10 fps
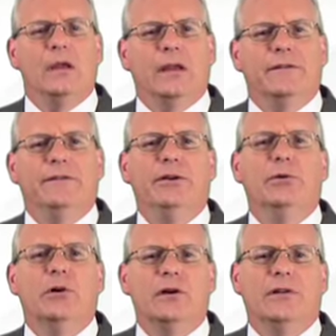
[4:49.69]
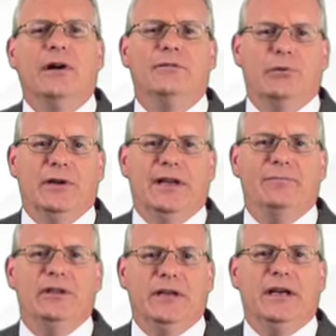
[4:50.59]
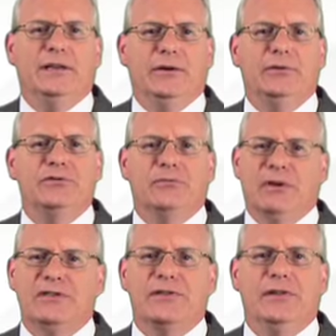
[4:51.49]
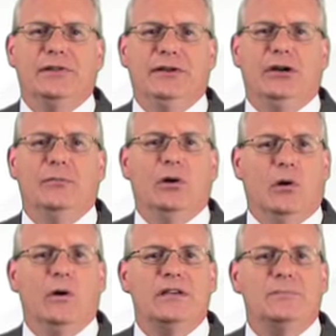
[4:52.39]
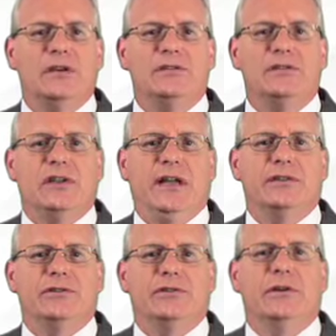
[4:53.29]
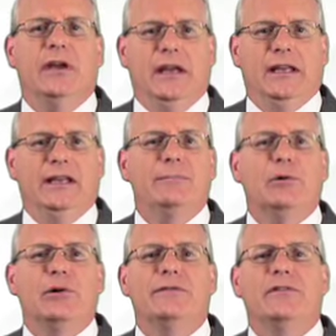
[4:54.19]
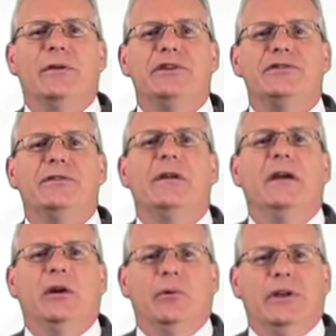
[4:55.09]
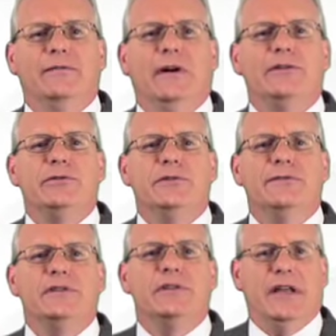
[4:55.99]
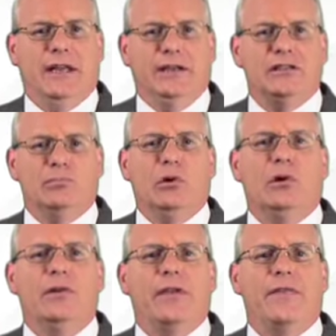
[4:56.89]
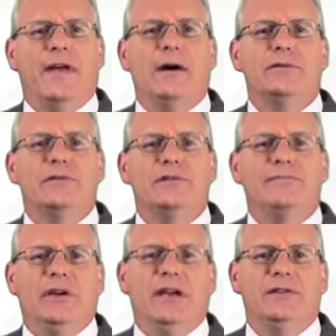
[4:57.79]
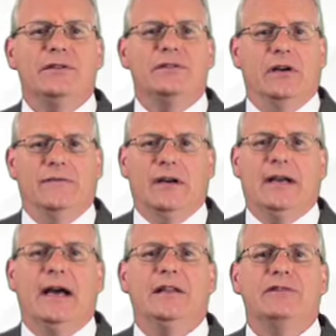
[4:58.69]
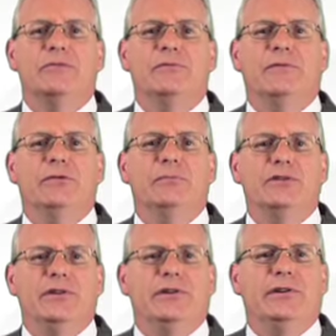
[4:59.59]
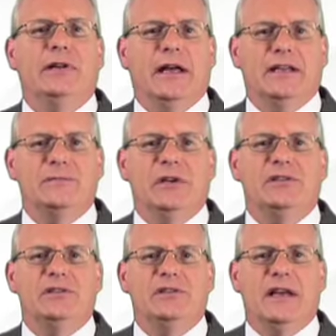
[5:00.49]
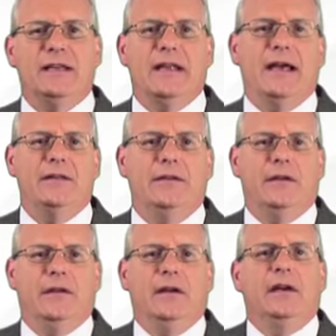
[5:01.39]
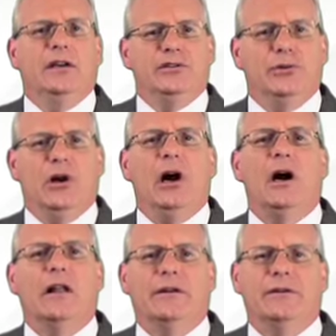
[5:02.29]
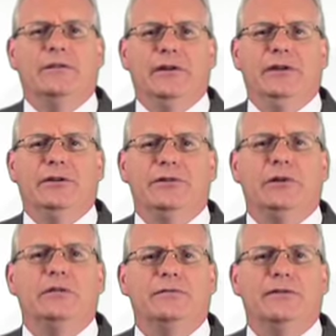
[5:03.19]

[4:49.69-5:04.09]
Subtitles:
If you or a loved one have been diagnosed with mesothelioma or asbestos cancer and need more information, we invite you to visit and explore the thousands of pages of oncologist-reviewed material on Asbestos.net to call our convenient toll-free